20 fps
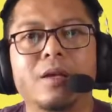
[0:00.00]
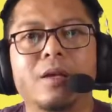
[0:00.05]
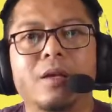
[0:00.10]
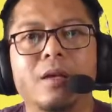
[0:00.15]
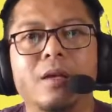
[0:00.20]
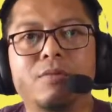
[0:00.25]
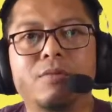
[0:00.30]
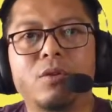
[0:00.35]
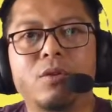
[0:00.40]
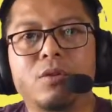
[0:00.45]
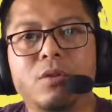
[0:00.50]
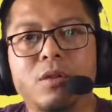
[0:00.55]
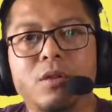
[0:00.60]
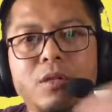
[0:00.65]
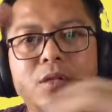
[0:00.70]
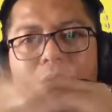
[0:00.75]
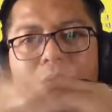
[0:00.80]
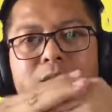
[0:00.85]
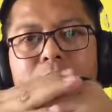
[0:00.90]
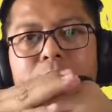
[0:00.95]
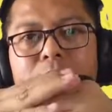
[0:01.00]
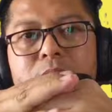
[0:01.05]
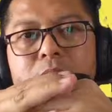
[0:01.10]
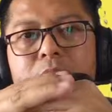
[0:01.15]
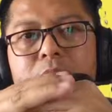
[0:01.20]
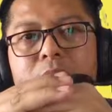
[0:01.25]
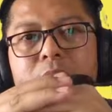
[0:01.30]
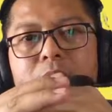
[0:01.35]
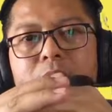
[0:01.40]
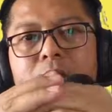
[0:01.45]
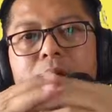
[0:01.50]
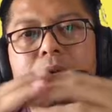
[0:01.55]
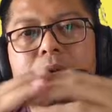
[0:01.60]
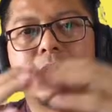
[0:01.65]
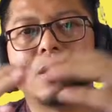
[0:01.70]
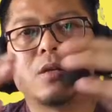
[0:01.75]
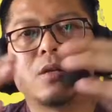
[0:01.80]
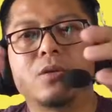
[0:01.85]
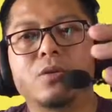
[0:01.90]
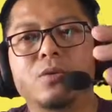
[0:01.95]
If you touch something,
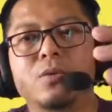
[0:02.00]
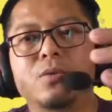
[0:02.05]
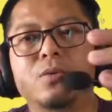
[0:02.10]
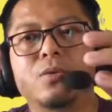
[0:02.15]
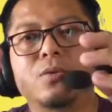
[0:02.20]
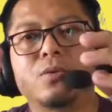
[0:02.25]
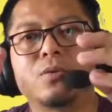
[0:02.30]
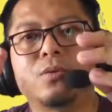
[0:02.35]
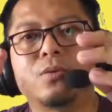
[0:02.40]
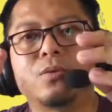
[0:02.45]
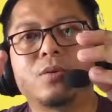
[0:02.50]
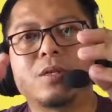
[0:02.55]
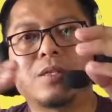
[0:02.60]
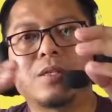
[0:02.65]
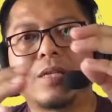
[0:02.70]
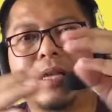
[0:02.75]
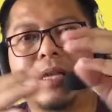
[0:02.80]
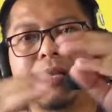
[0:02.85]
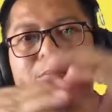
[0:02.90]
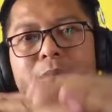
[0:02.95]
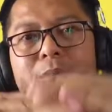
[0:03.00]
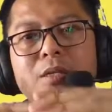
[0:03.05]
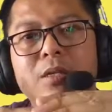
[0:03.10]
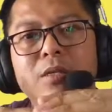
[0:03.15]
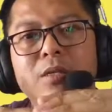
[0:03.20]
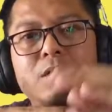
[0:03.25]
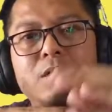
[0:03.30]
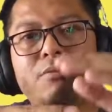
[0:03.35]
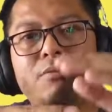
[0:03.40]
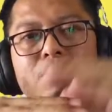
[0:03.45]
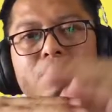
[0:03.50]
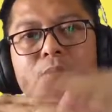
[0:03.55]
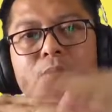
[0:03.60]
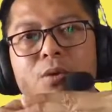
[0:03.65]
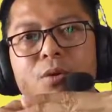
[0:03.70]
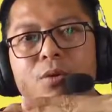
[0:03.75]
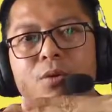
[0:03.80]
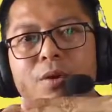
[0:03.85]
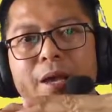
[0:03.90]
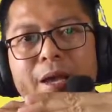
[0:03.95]
it sends messages from
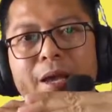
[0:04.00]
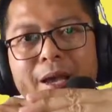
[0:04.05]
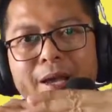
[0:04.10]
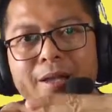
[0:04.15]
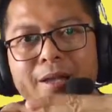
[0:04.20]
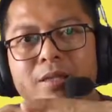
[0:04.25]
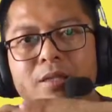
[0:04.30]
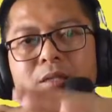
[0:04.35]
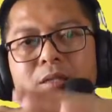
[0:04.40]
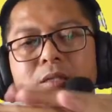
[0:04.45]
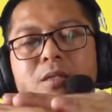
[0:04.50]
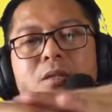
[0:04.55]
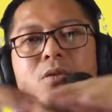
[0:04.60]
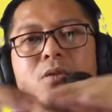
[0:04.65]
your hands